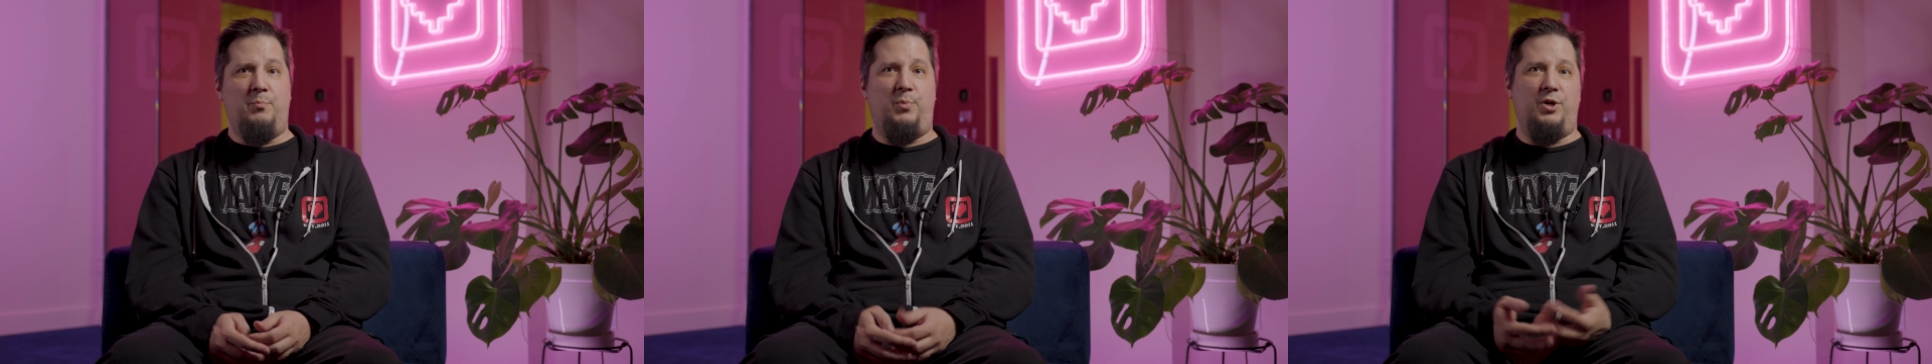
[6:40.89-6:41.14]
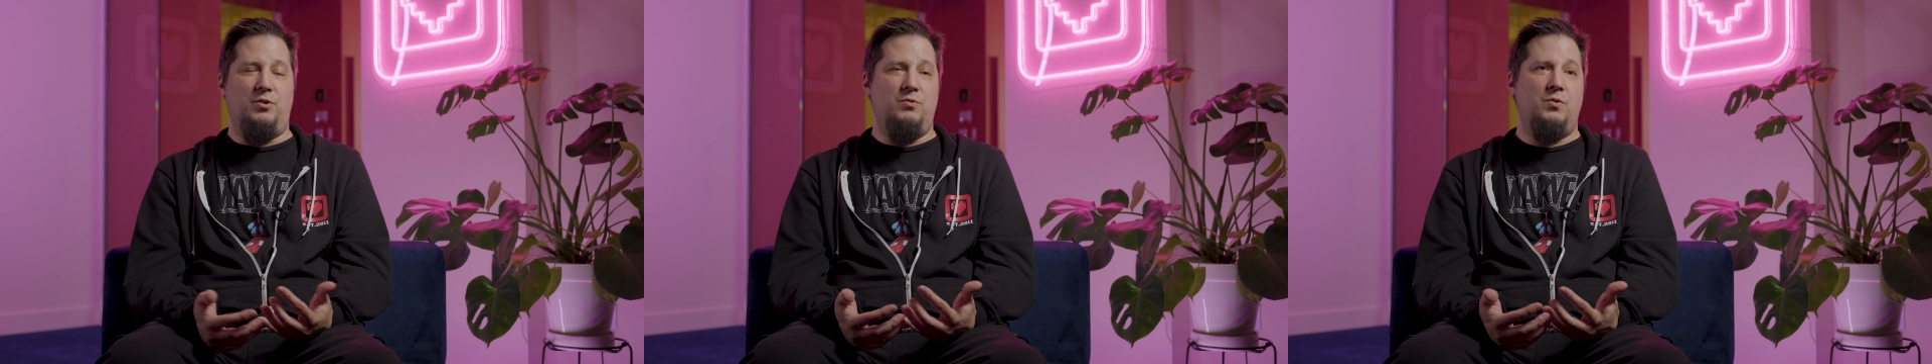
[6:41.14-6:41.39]

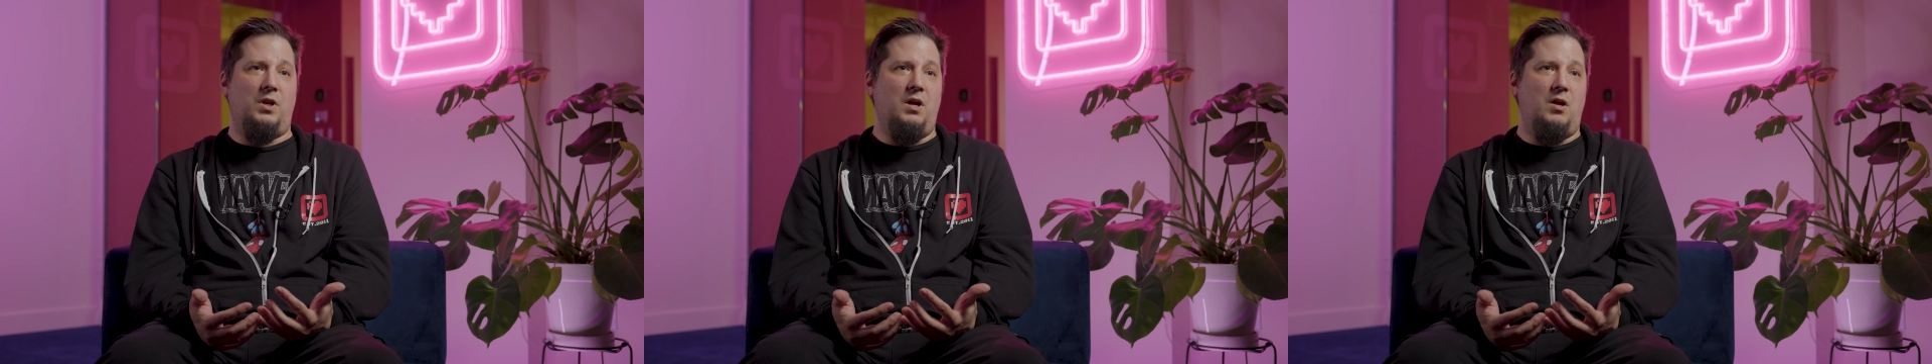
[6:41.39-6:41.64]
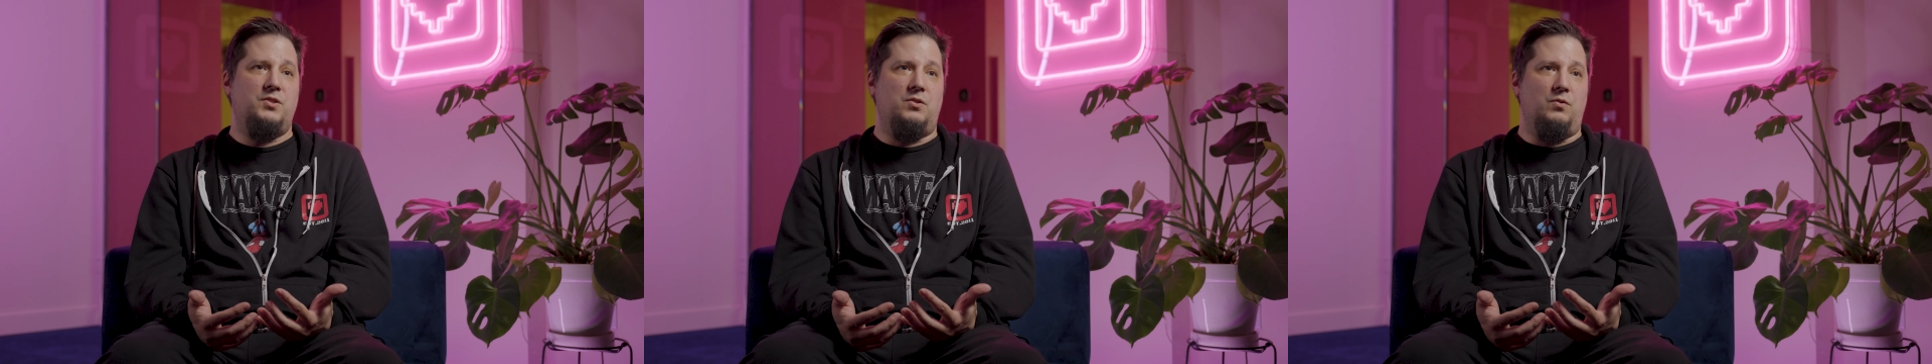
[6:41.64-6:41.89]
but you can
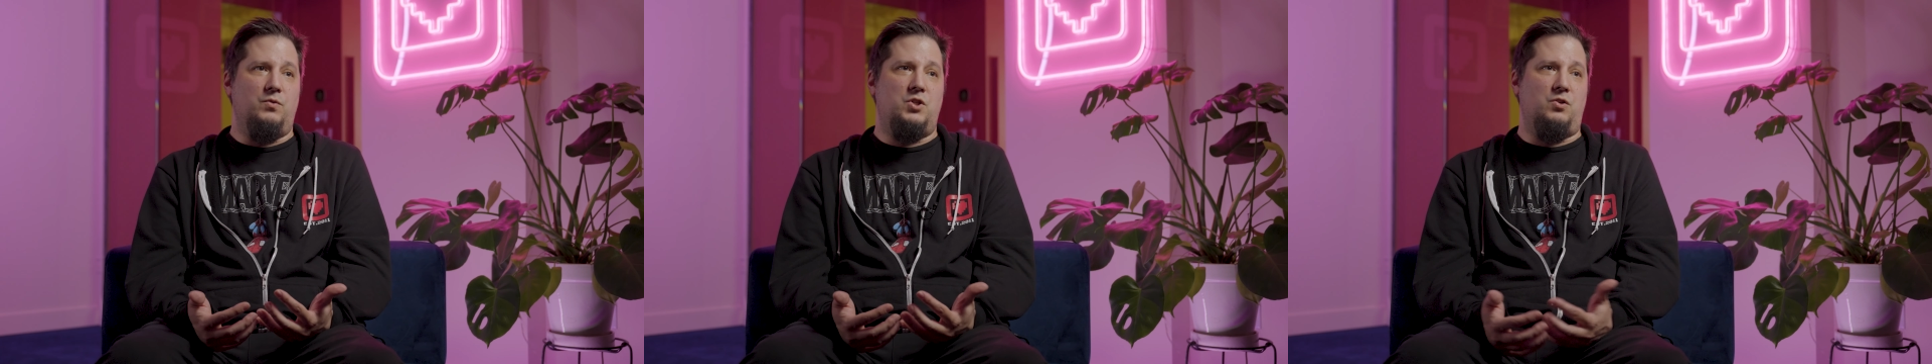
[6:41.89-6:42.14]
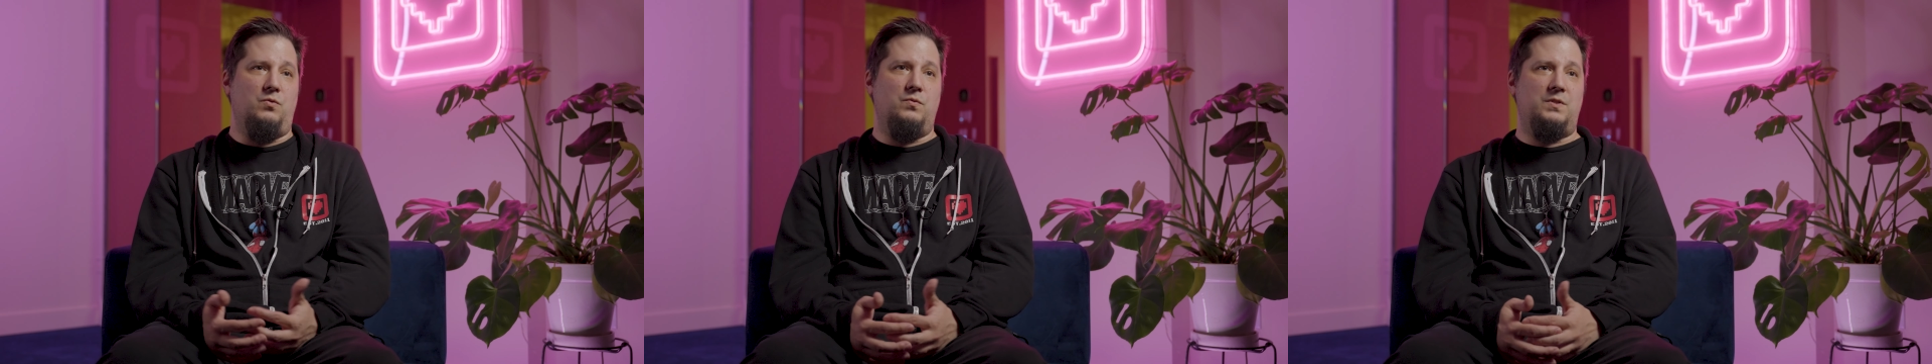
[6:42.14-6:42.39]
also
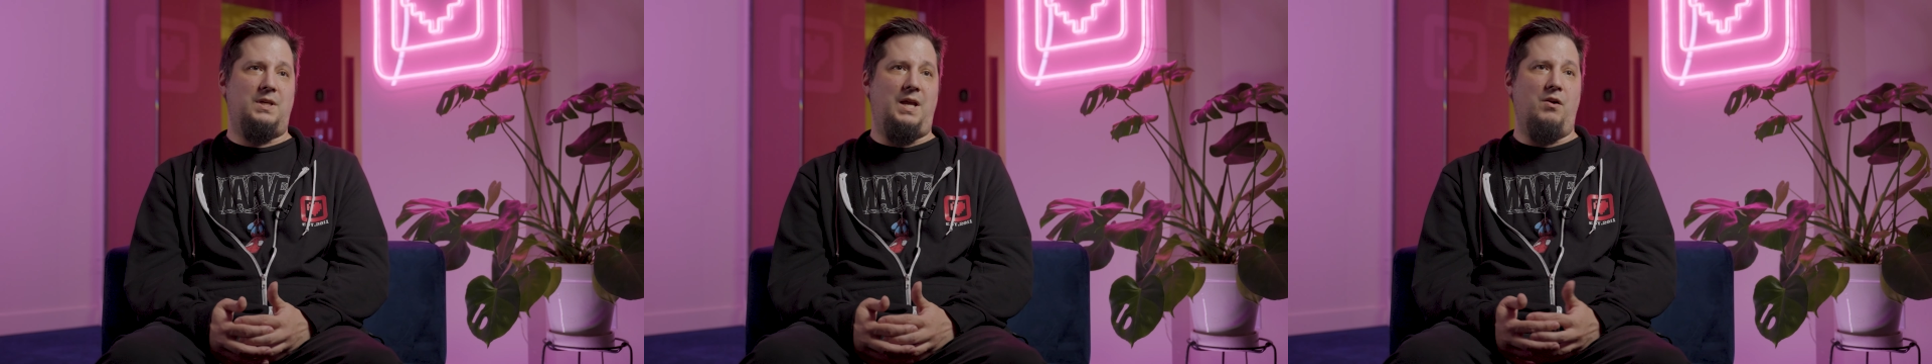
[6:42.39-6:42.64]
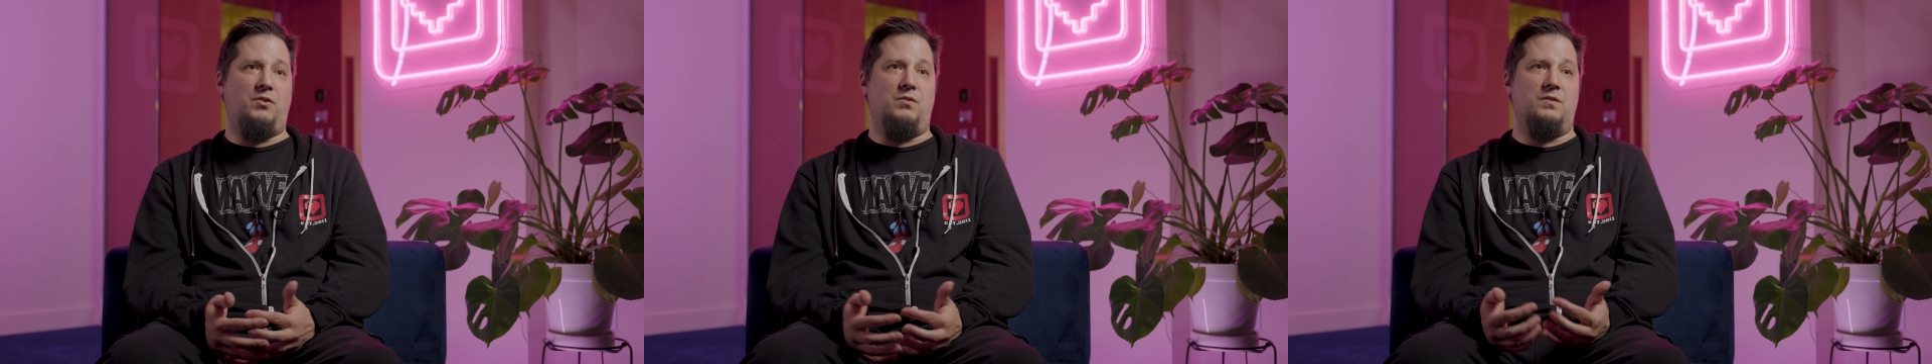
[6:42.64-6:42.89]
choose
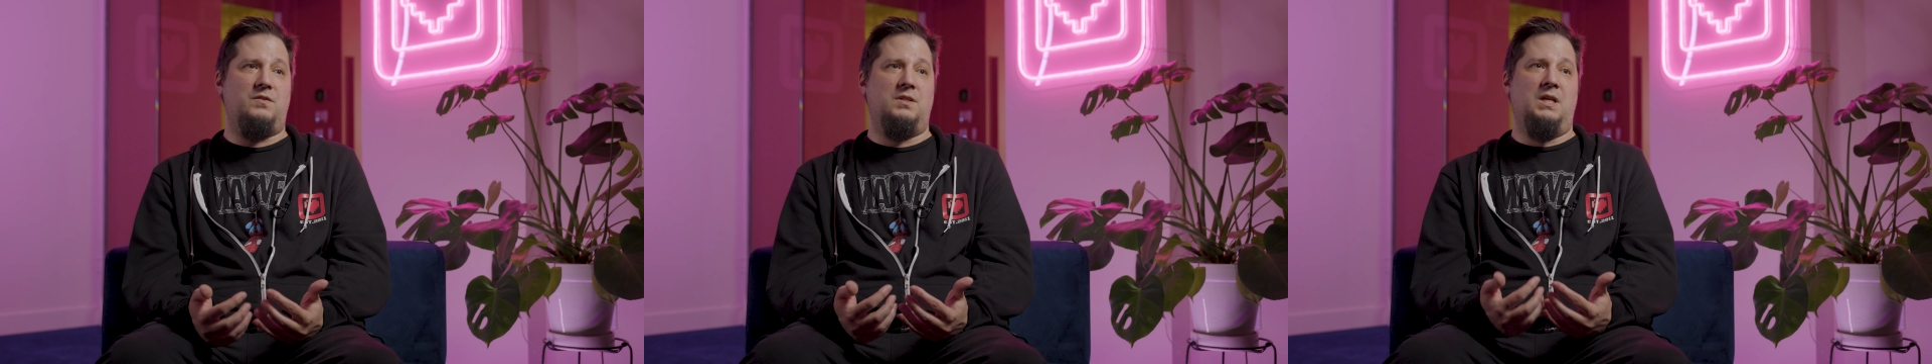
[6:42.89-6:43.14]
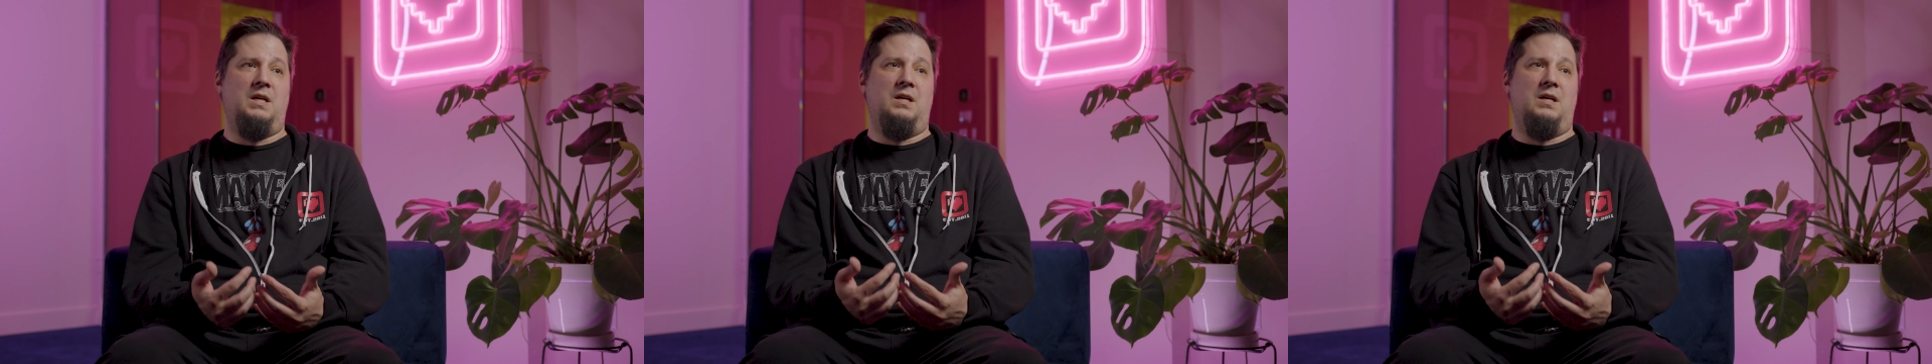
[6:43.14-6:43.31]
characters